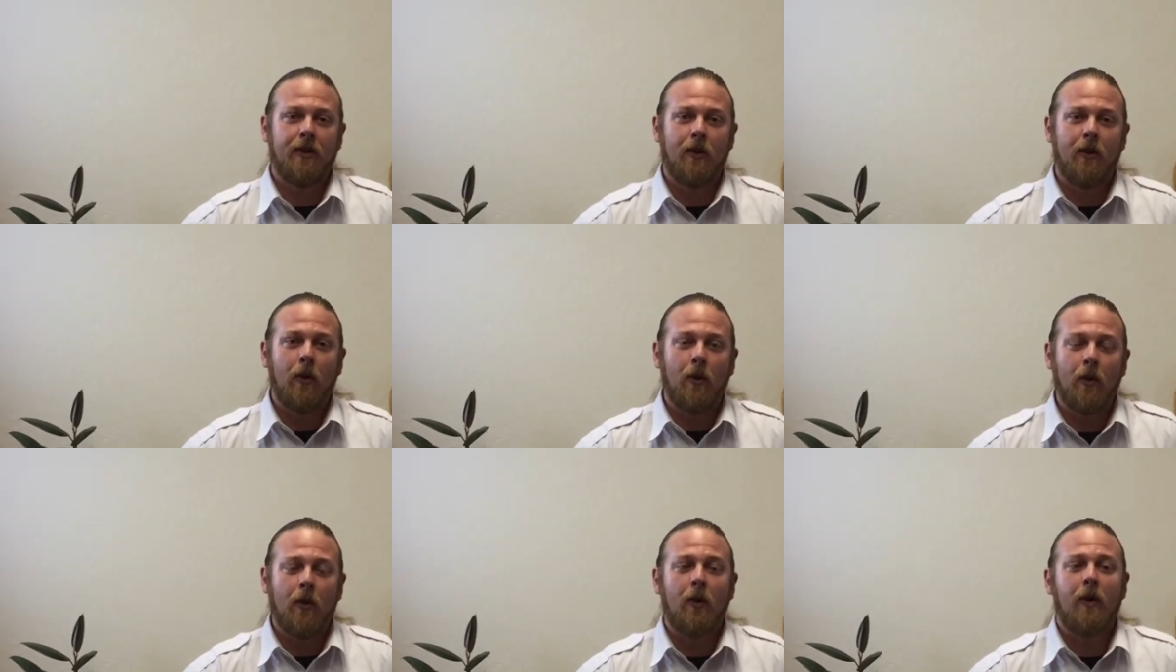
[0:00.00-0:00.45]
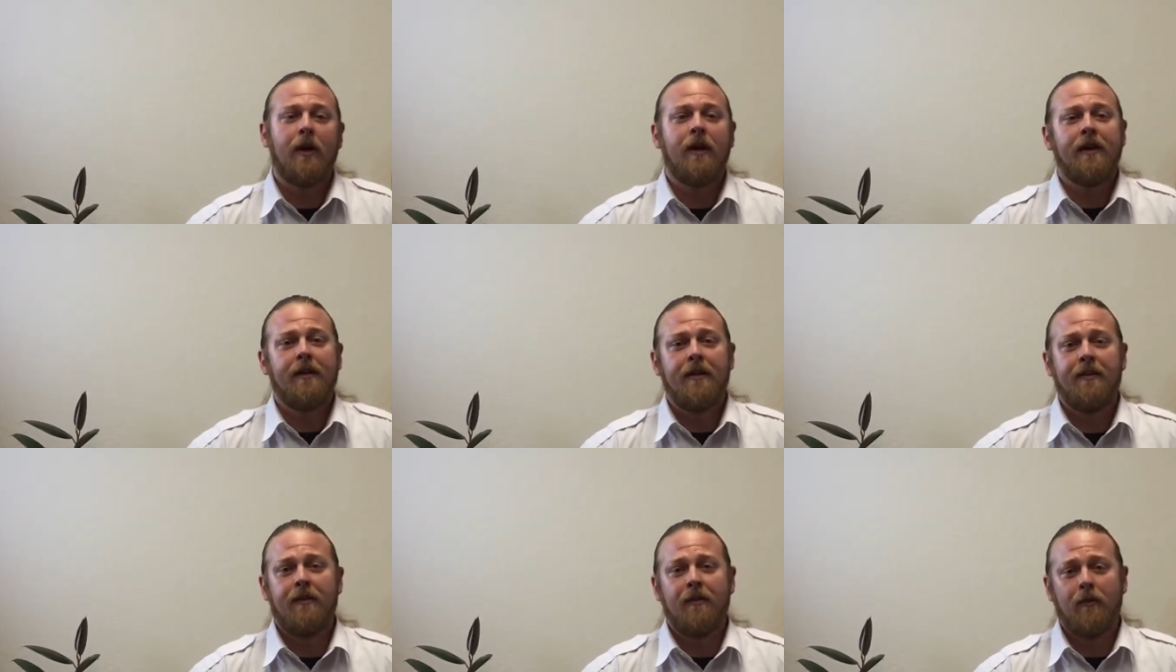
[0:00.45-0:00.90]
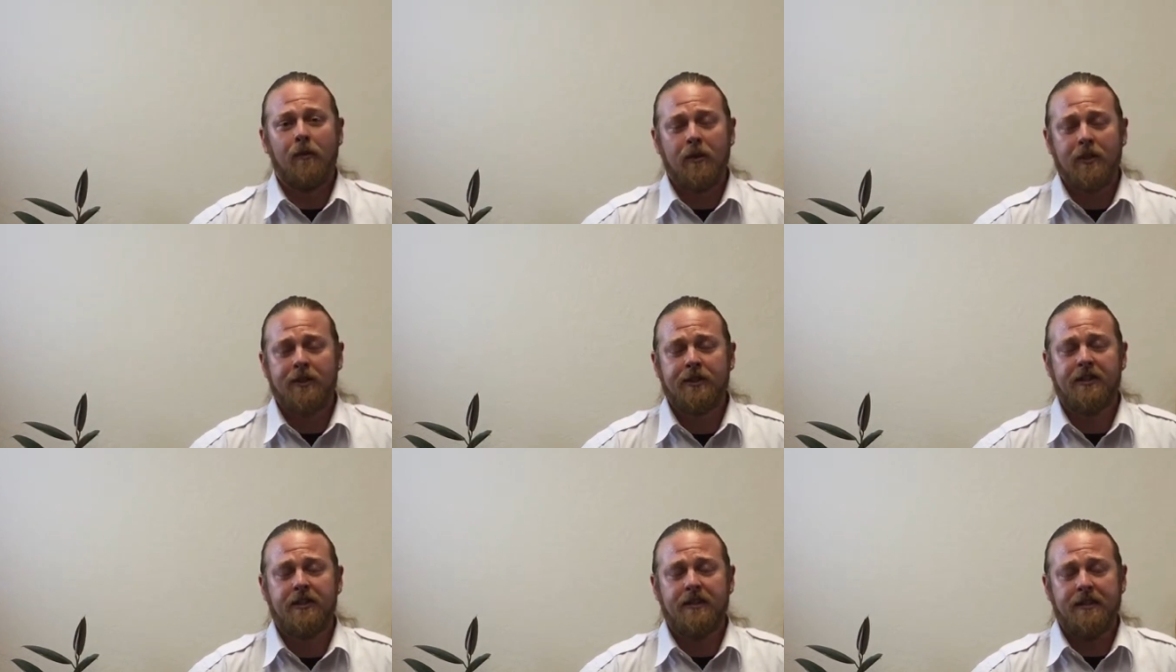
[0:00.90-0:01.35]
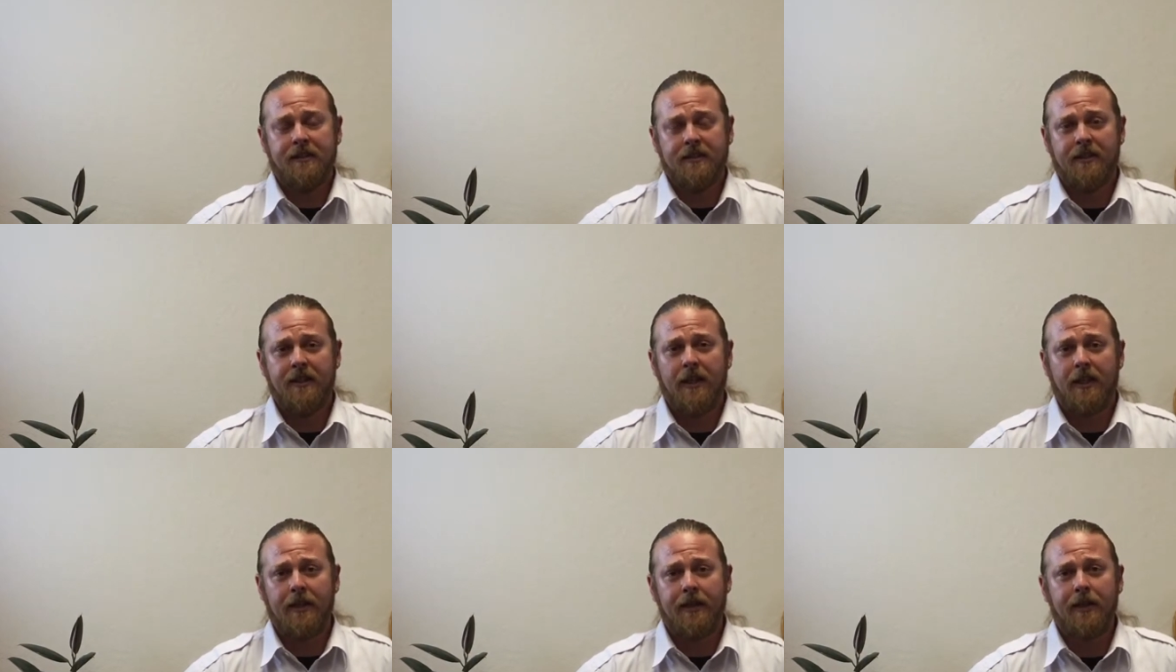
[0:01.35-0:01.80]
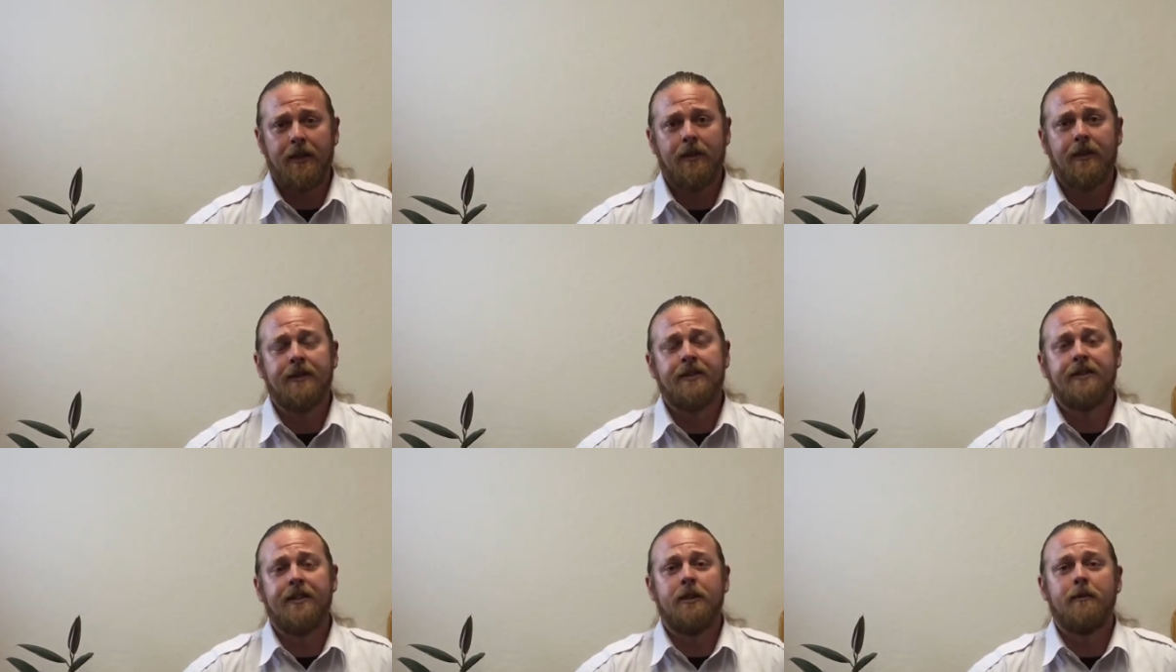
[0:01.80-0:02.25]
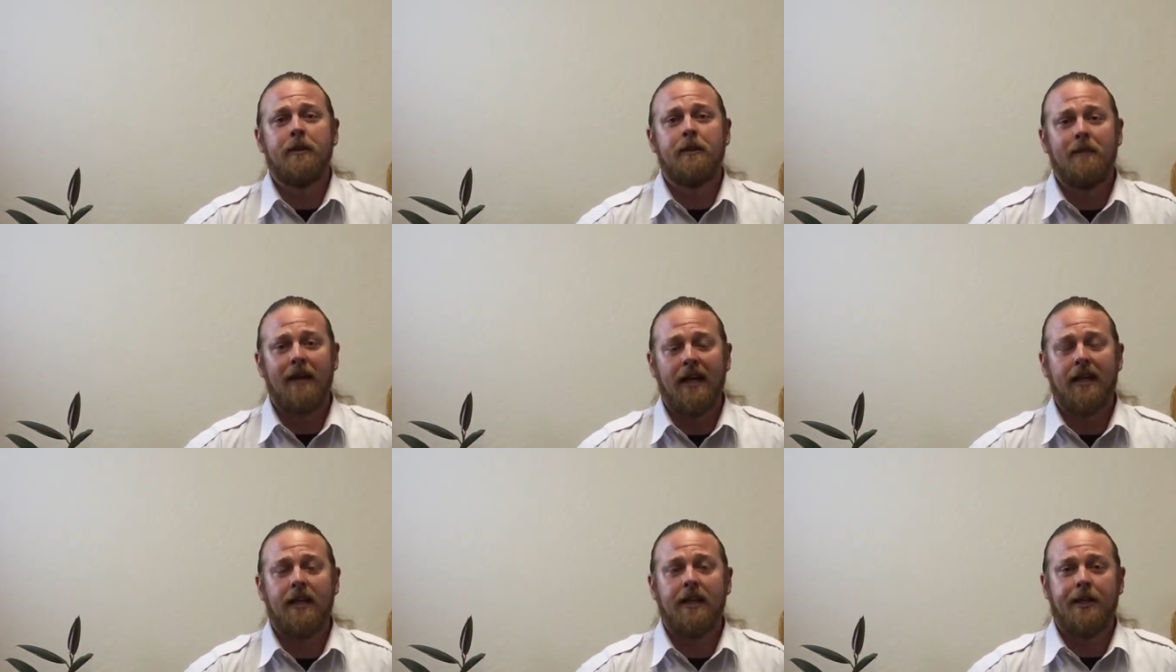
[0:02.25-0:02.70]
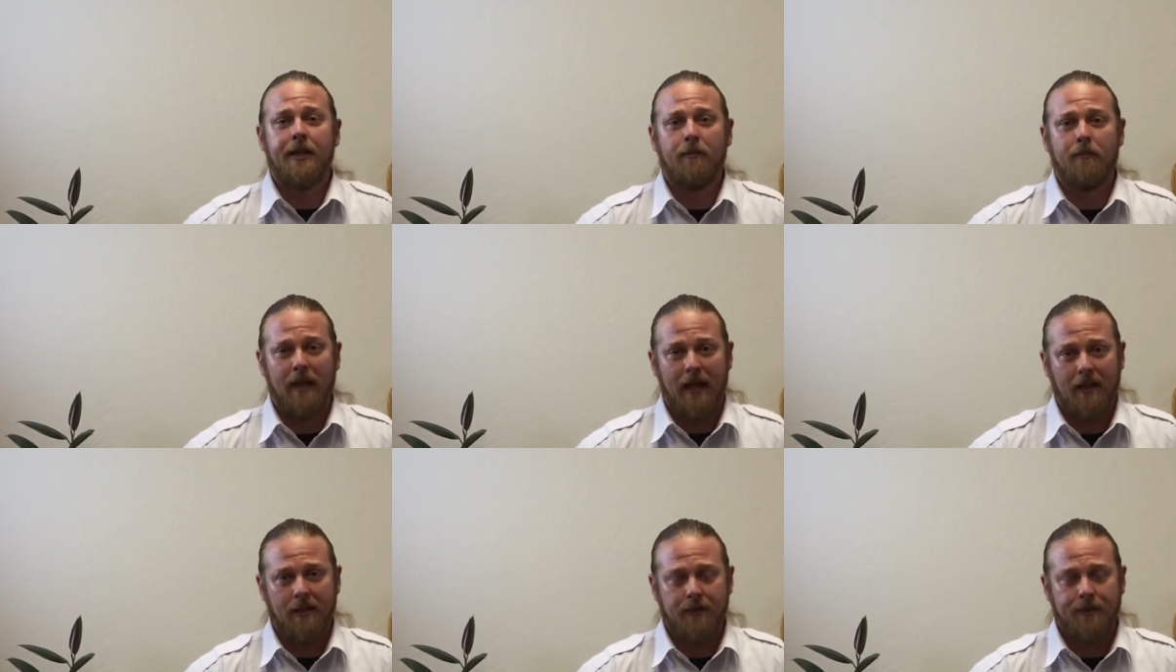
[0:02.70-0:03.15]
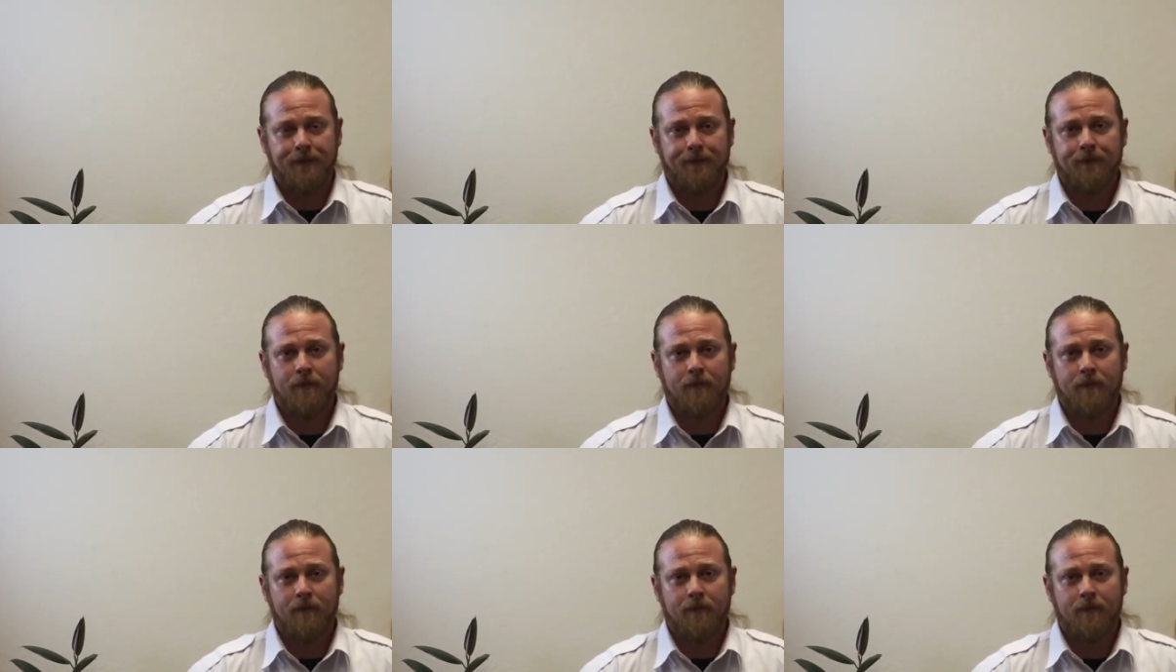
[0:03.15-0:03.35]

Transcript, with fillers: or in the worst case scenario, it's gonna be back at your panel.